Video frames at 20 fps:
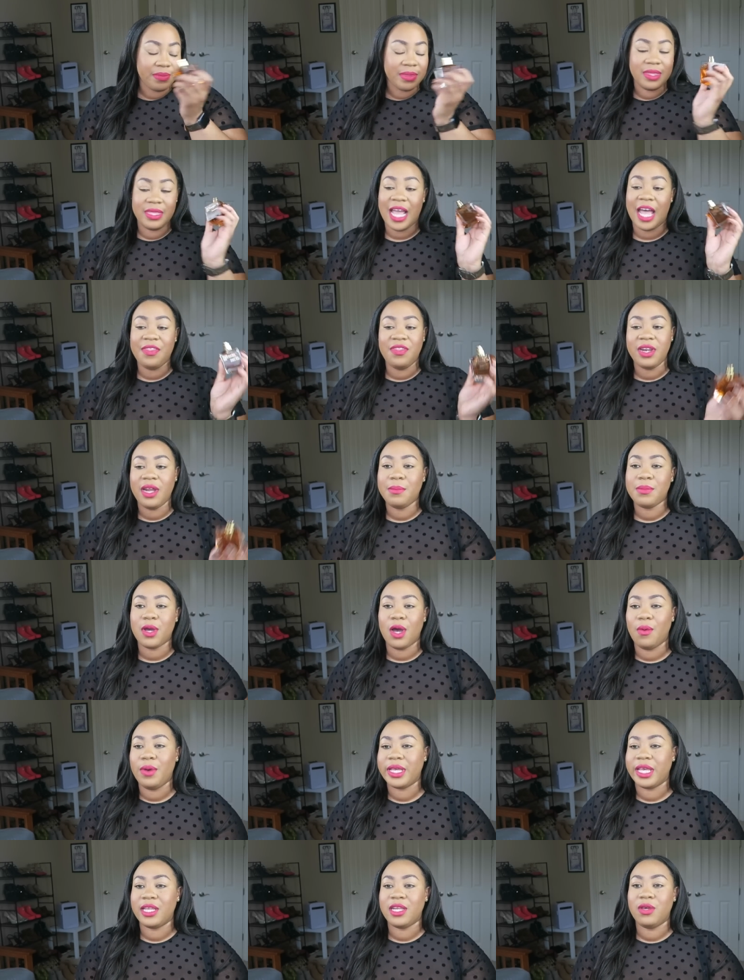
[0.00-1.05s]
Not that I'm
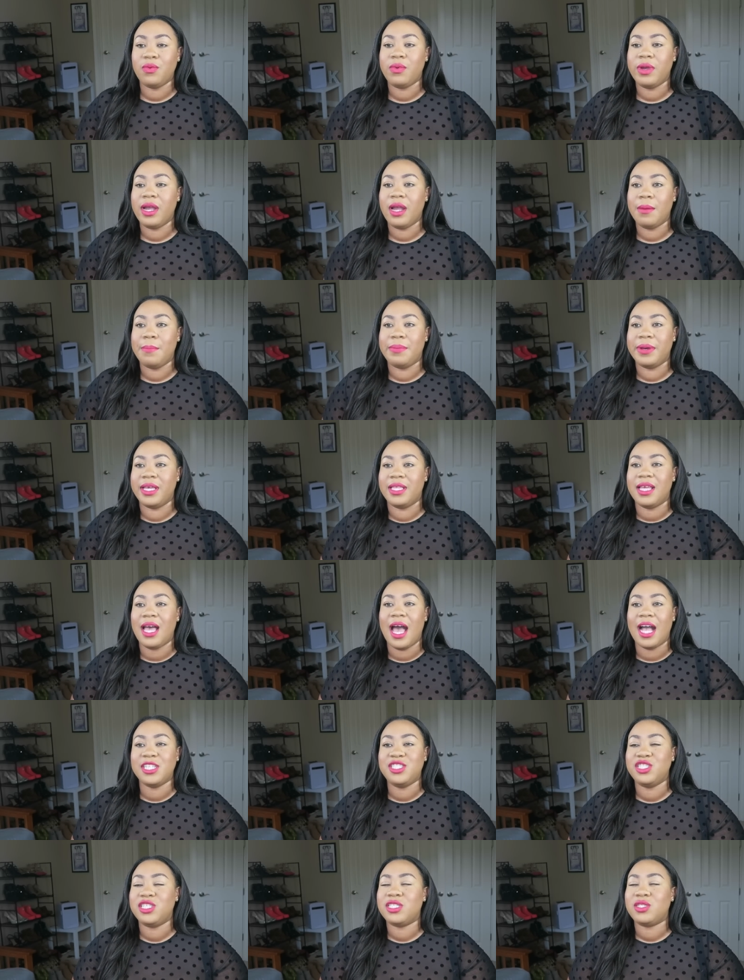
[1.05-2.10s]
going anywhere, but
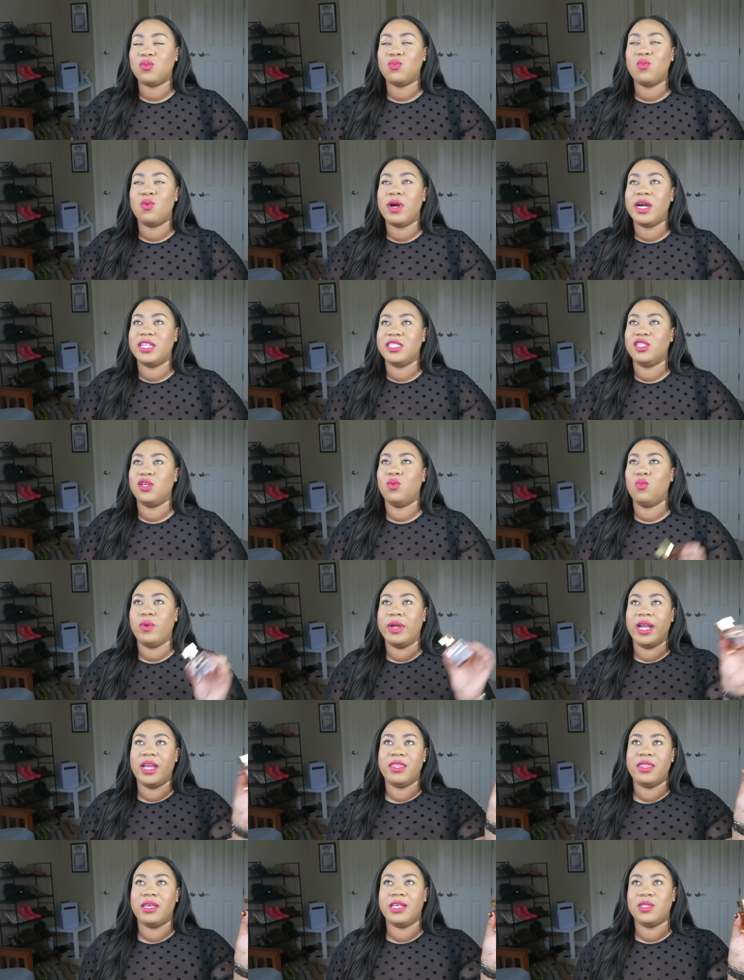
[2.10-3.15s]
I just want to
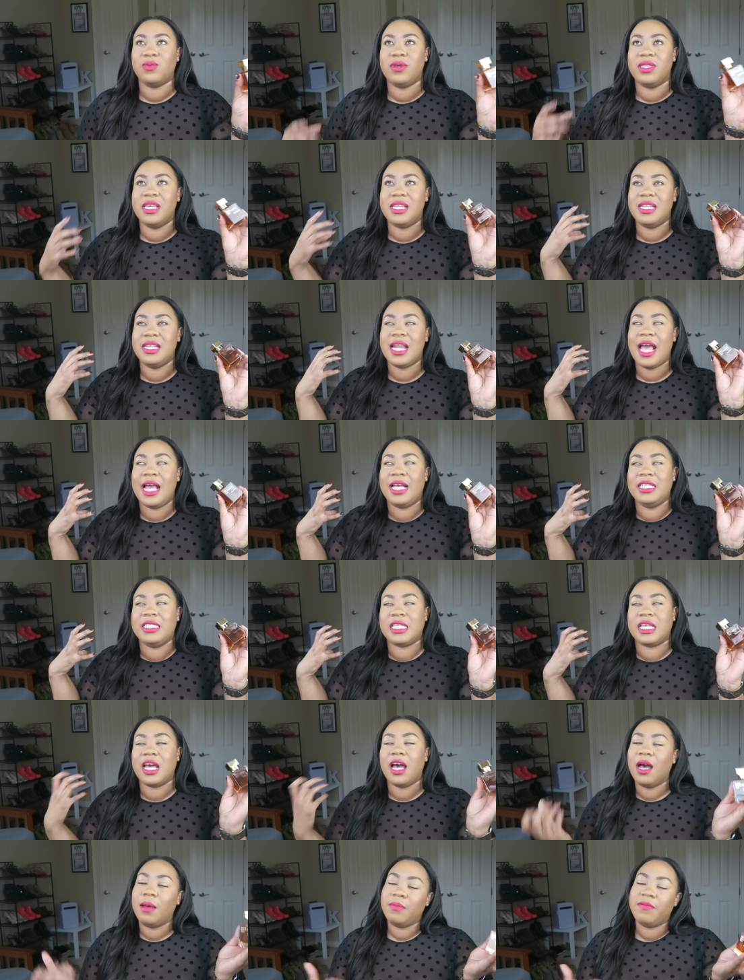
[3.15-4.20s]
wear this with a nice
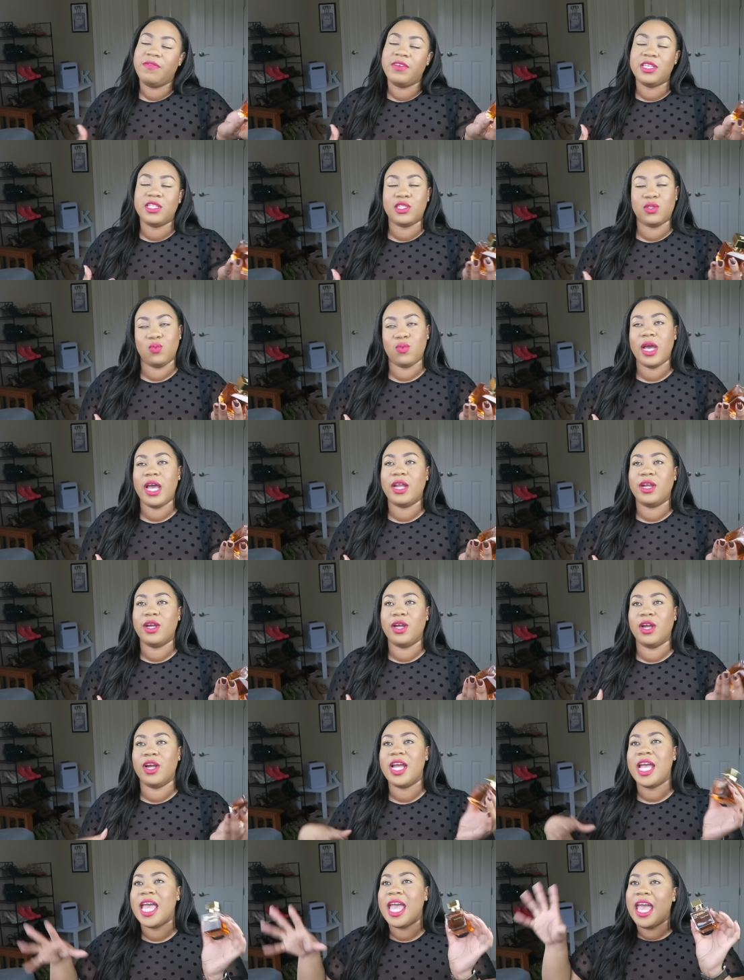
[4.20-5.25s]
comfy
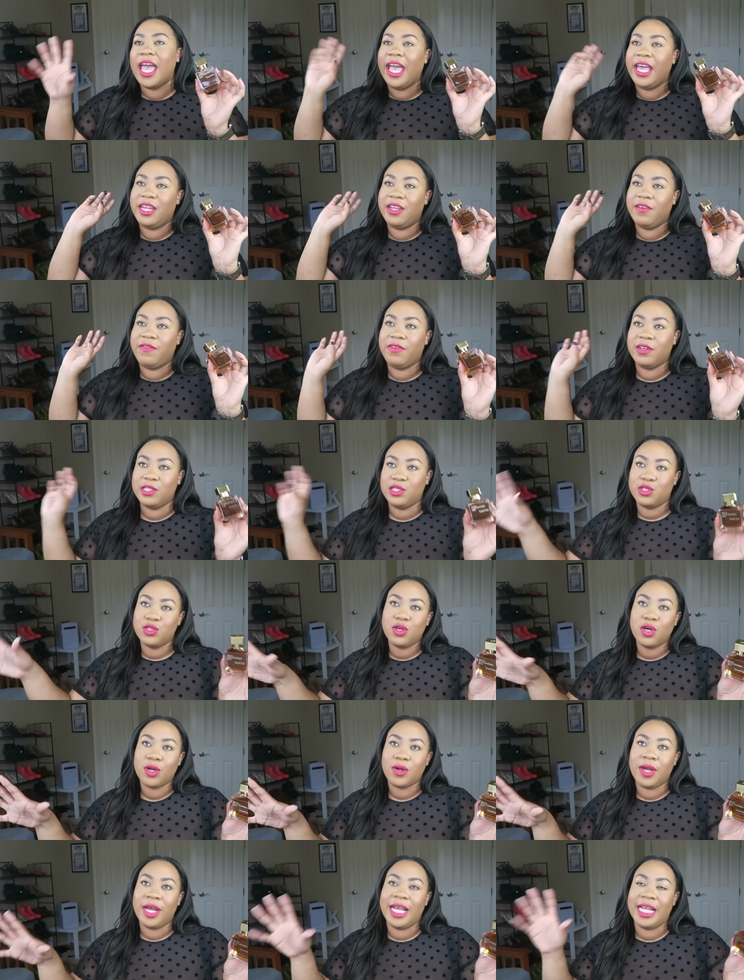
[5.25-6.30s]
sweater and a
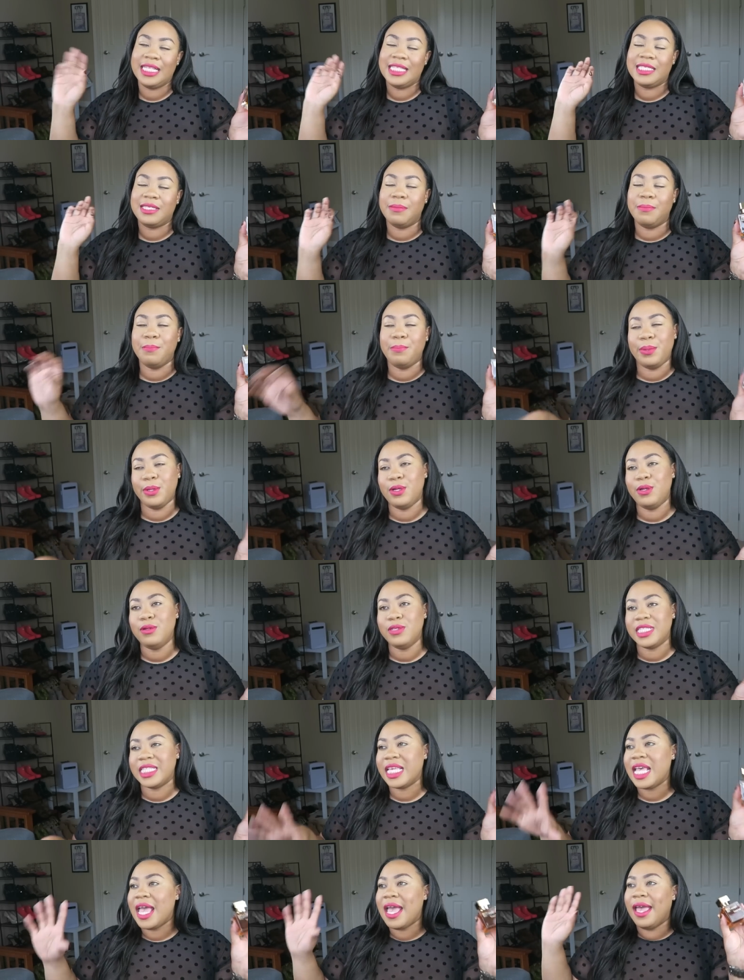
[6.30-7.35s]
fedora and some boots